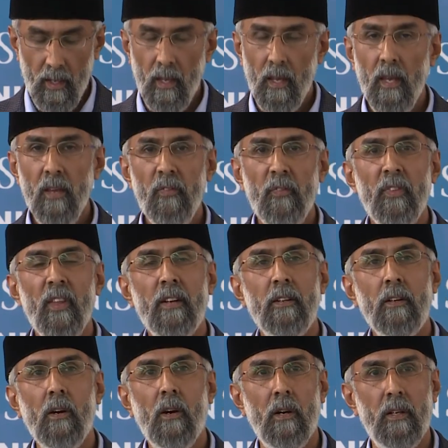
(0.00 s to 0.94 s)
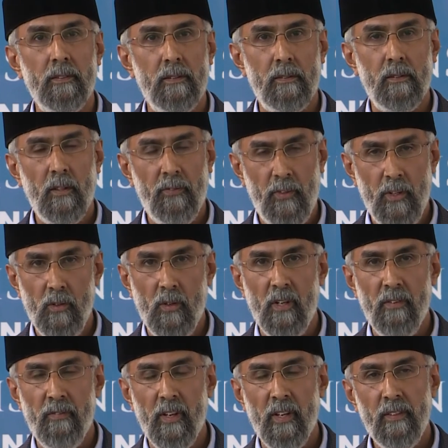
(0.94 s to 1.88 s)
If that cause of the
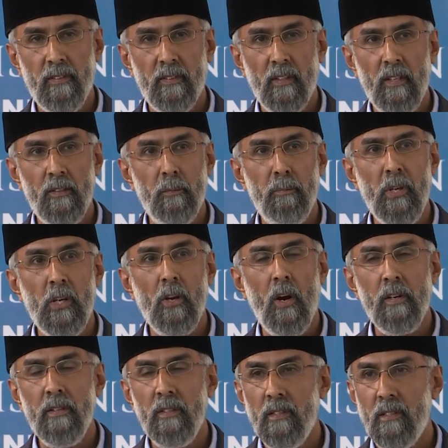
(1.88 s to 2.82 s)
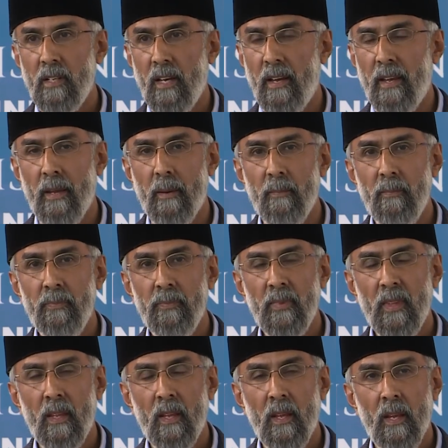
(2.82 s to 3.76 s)
universe is beyond time,
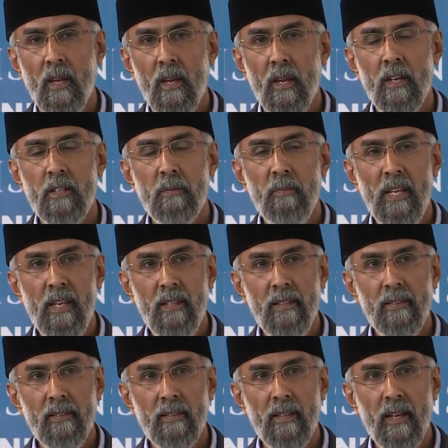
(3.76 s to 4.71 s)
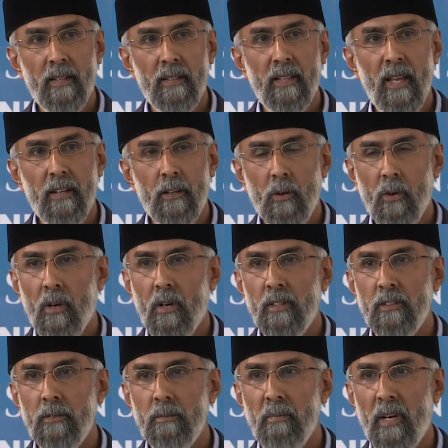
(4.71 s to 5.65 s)
it means that that
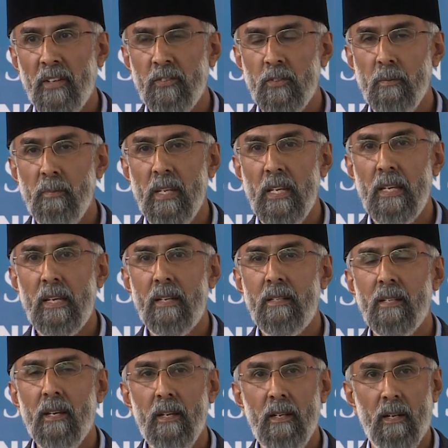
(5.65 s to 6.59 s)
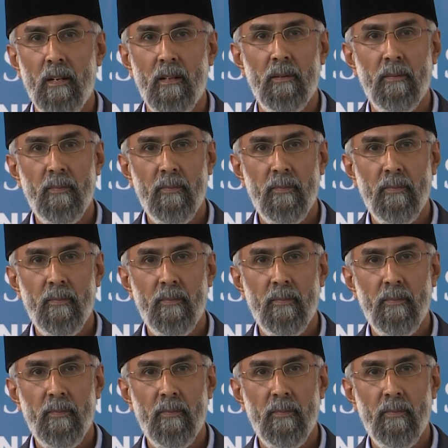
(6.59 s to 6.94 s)
cause must be eternal.